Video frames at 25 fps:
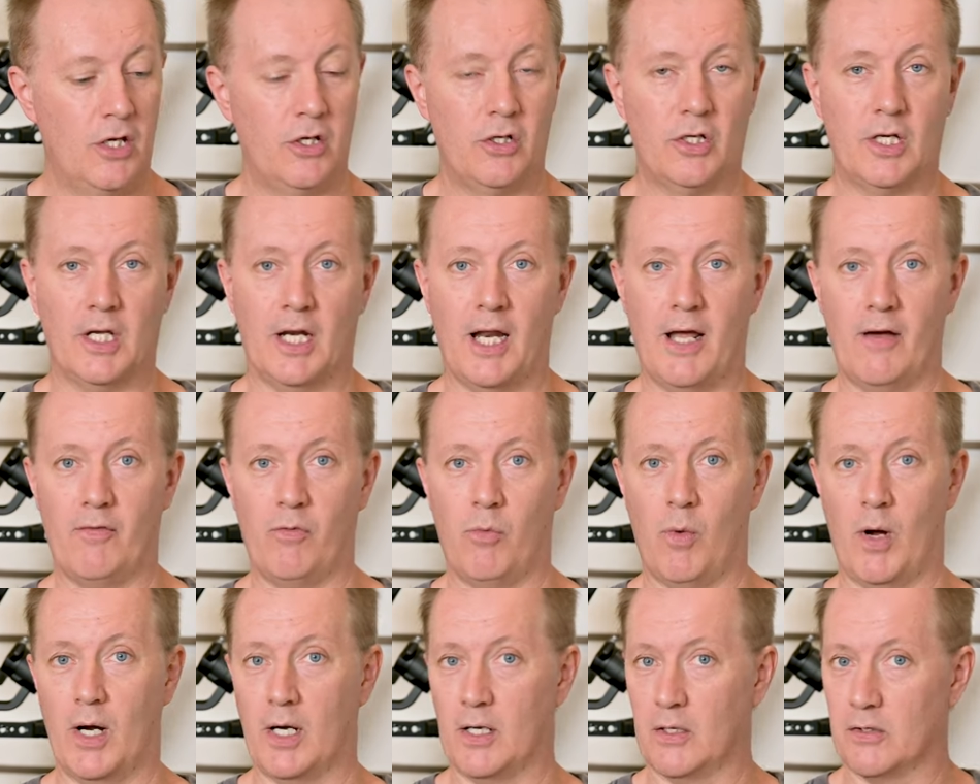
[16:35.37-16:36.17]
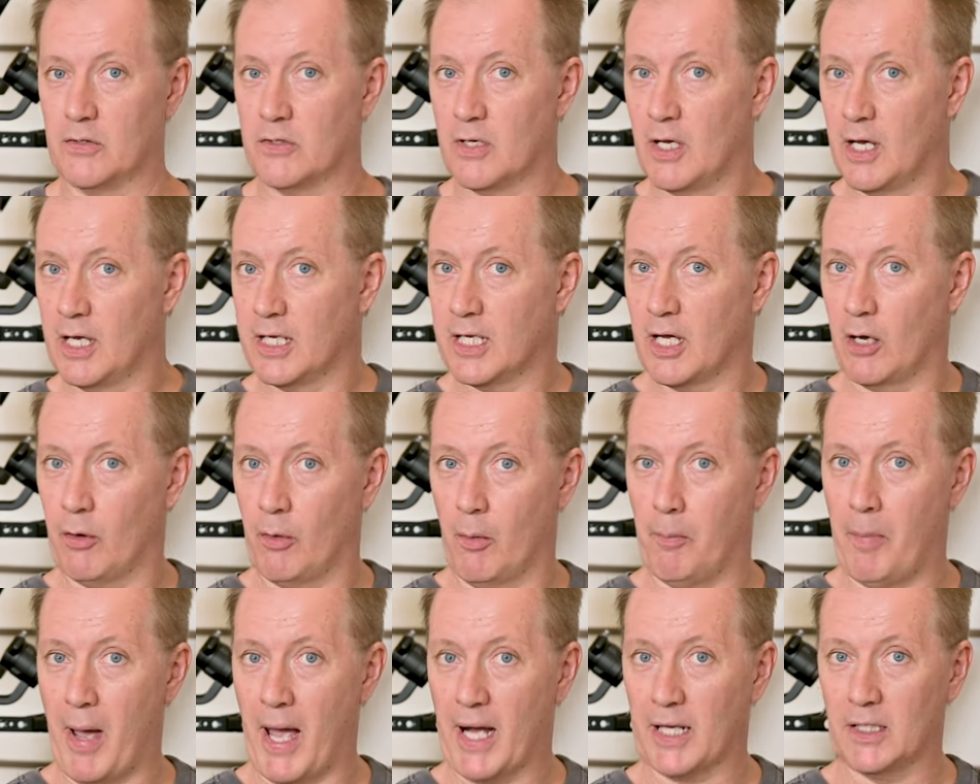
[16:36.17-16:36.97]
You to have one as you
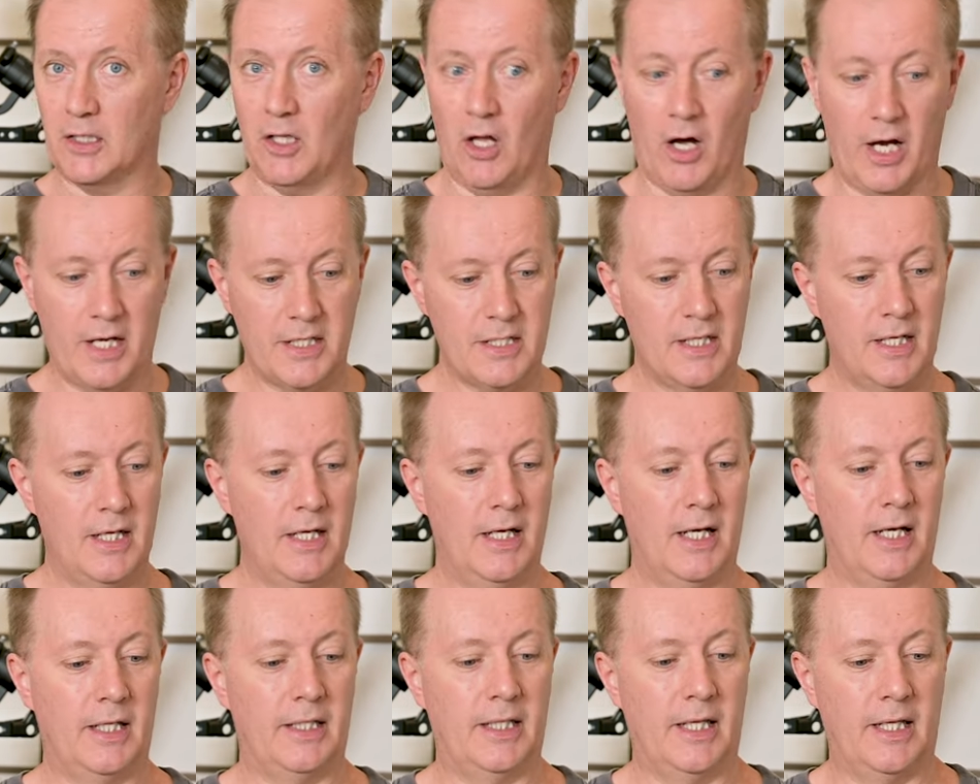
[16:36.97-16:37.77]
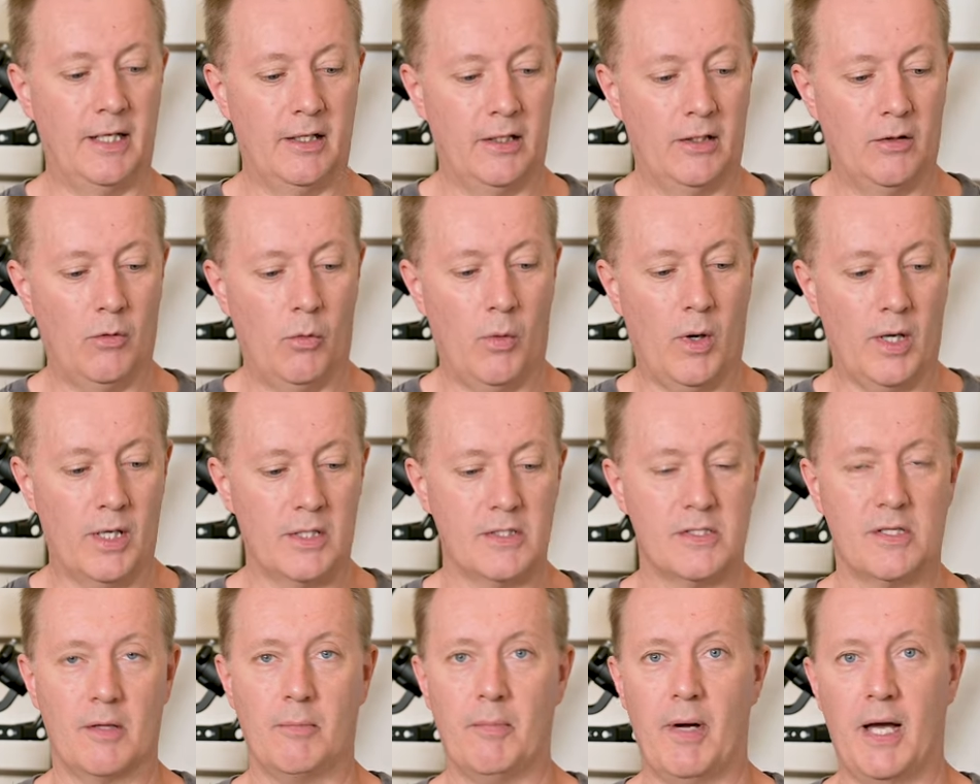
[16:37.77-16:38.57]
know a backlight, and then one
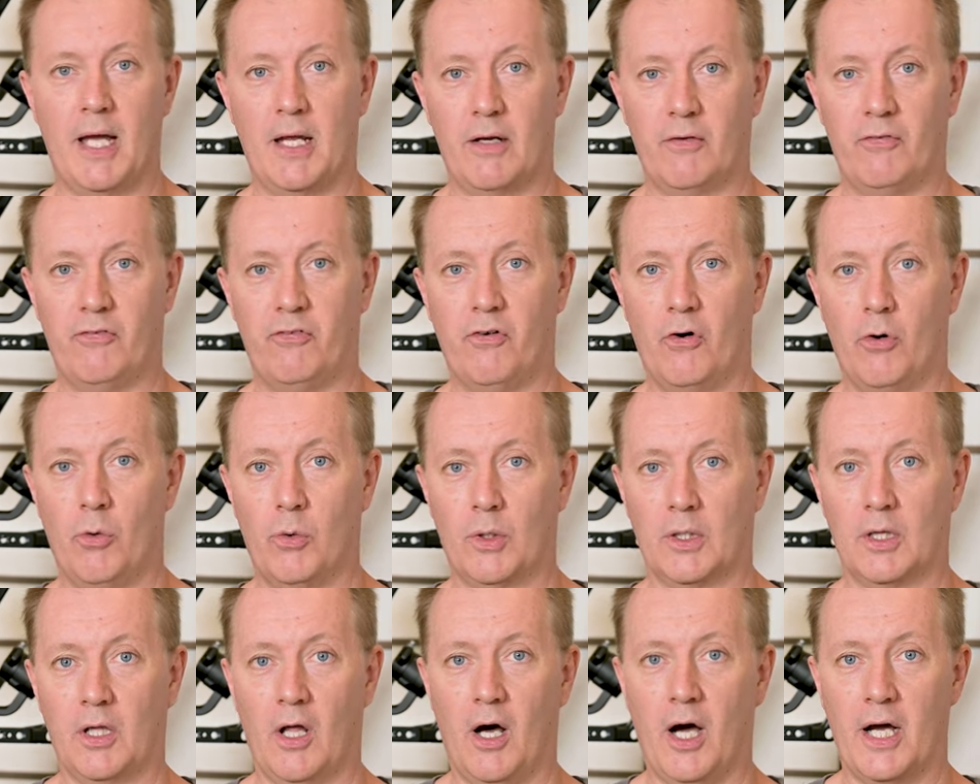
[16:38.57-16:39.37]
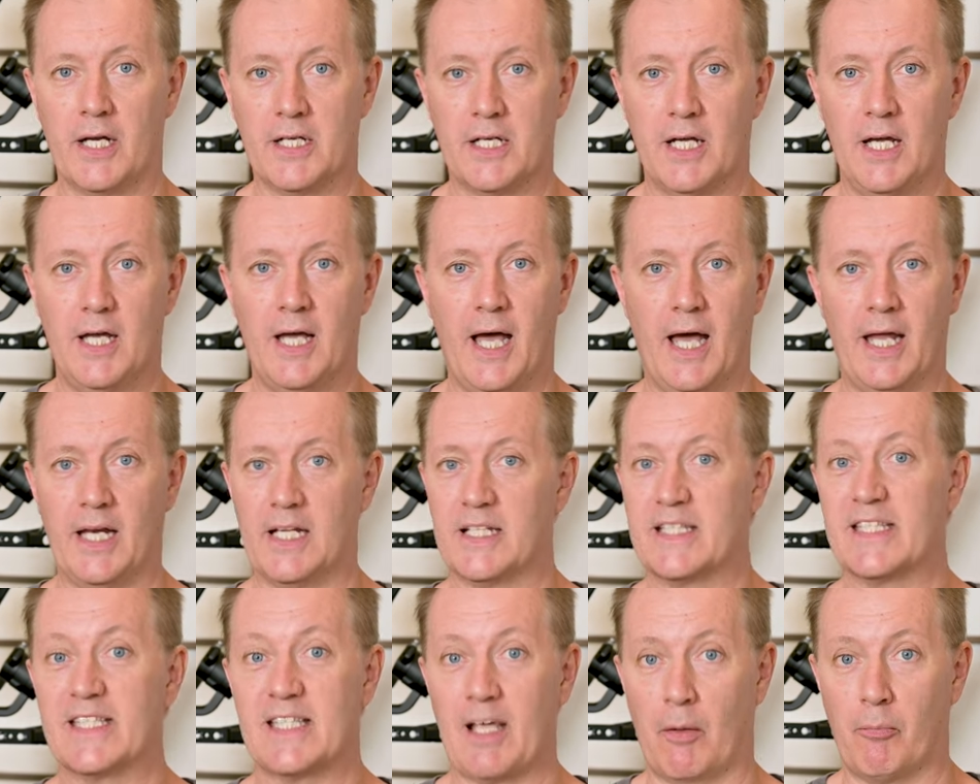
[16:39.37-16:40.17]
as the main forward light, and
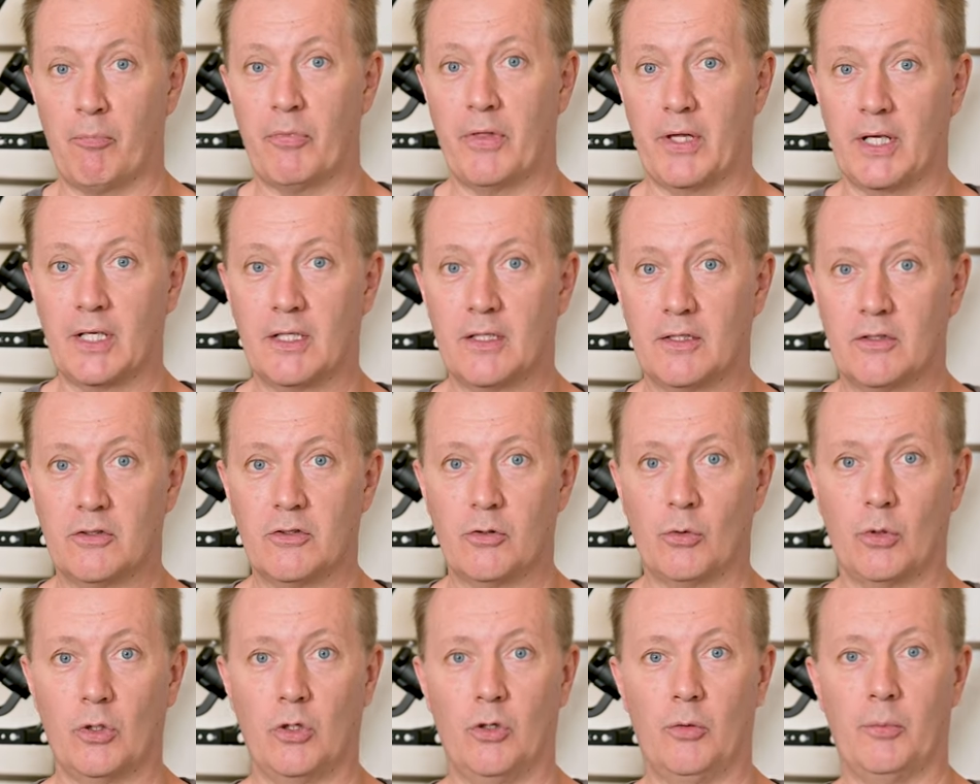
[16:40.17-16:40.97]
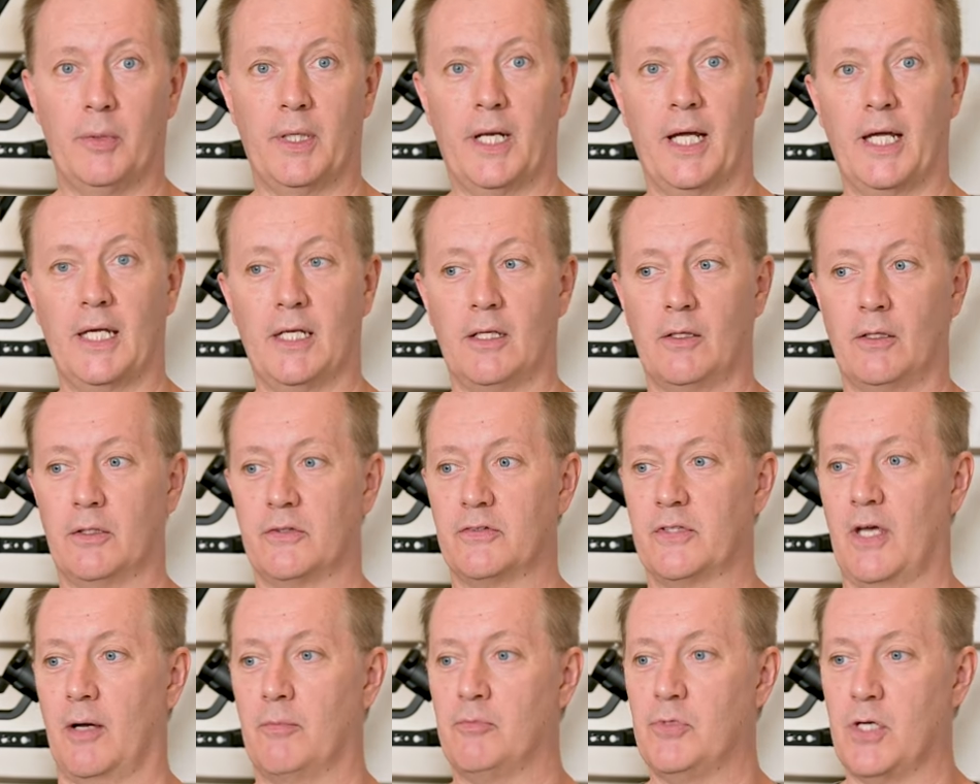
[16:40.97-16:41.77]
it's something to illuminate your
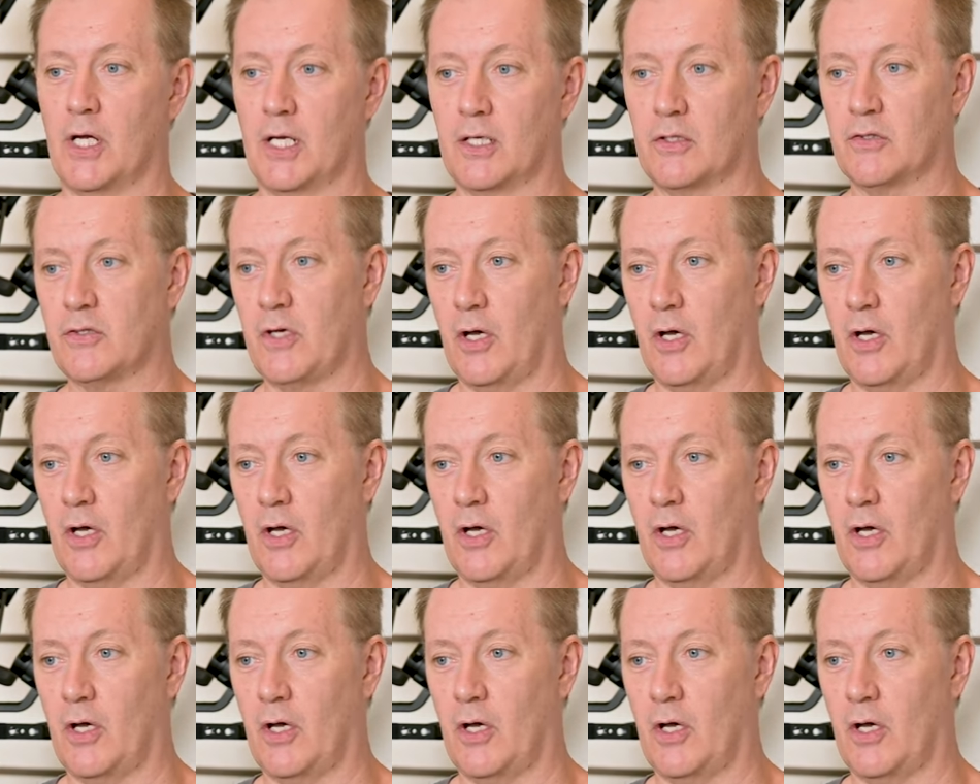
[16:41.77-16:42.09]
subject.